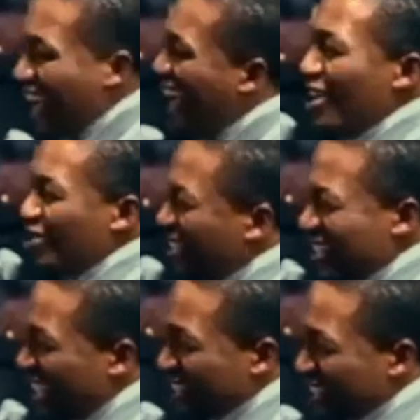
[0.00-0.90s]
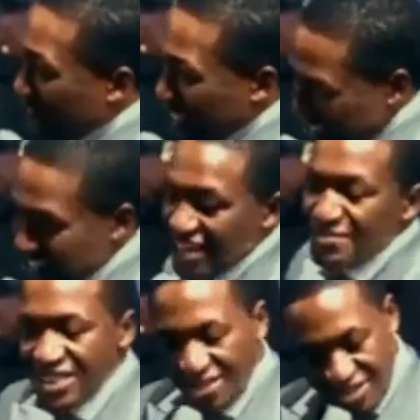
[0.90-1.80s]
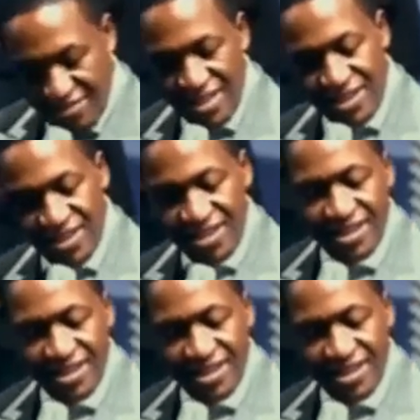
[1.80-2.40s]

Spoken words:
I looked at her, I said, my sister, let me tell you something.